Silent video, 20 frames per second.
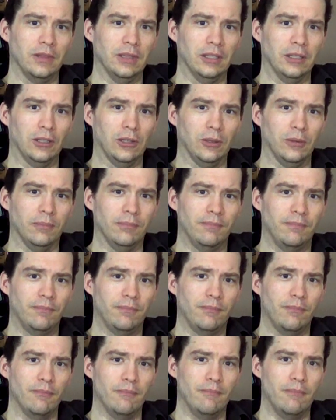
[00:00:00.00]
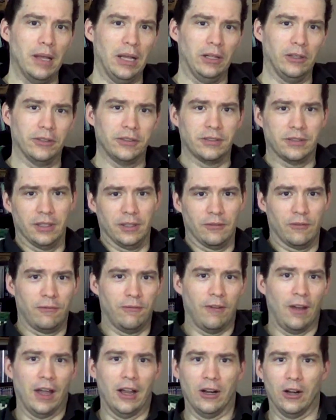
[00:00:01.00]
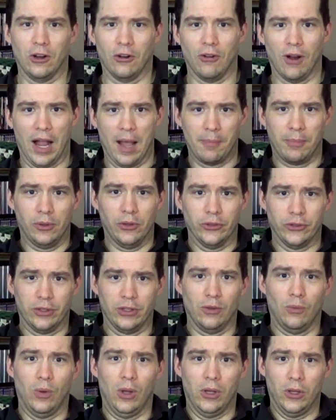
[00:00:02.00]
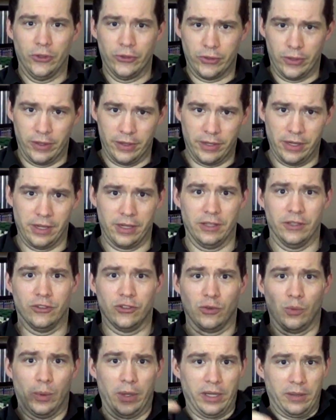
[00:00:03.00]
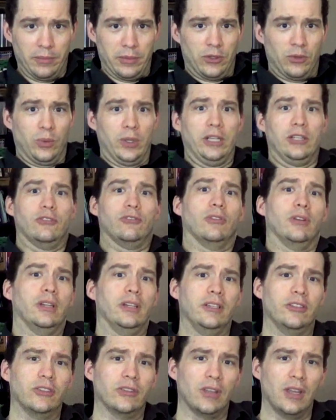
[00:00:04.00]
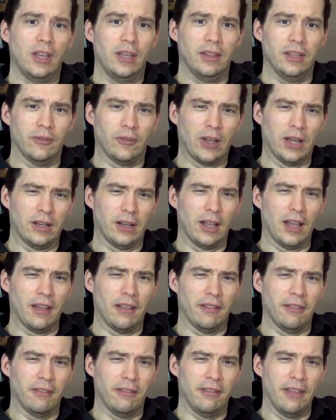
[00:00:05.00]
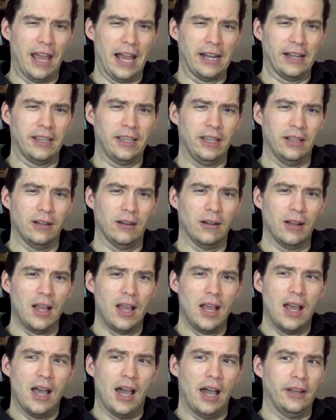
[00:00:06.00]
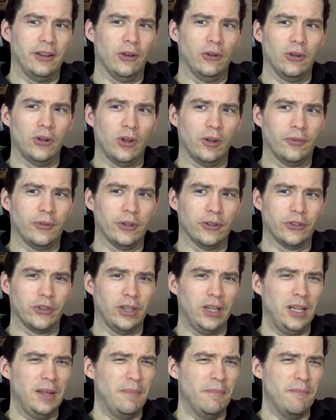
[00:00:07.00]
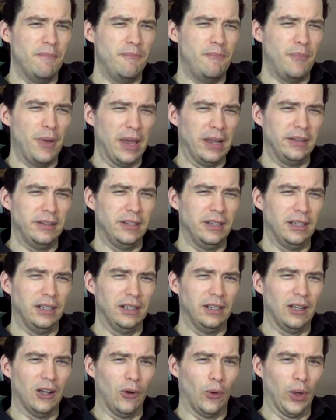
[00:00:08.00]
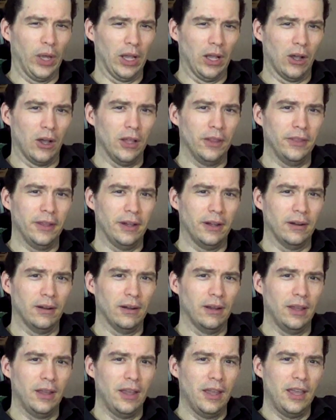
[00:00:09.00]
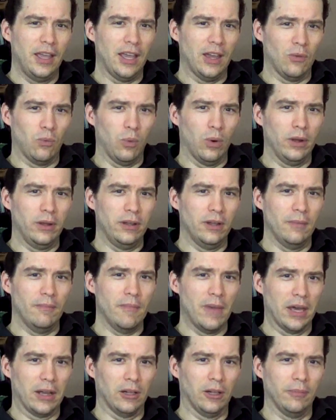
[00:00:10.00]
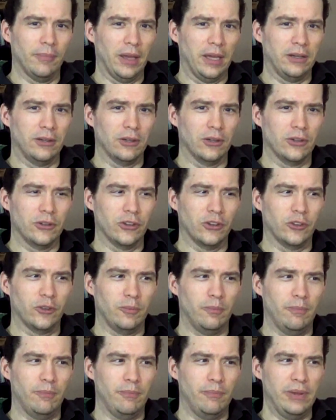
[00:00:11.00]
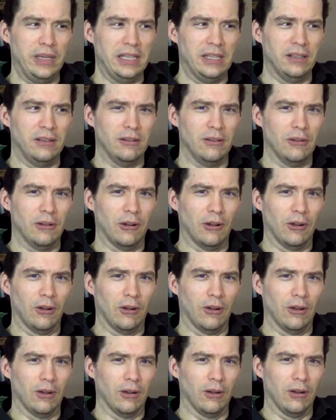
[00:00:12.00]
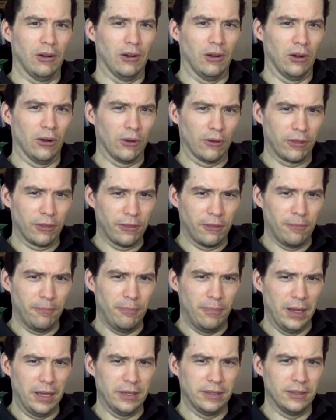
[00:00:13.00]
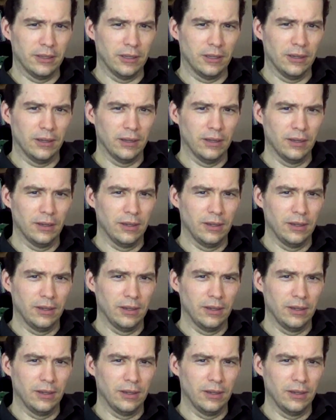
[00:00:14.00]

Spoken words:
little belts that fire grapples into walls so that they can swing between trees. They've kind of got that gear. I don't know if there's any bending going on there. And wouldn't a metal bender just be an earth bender?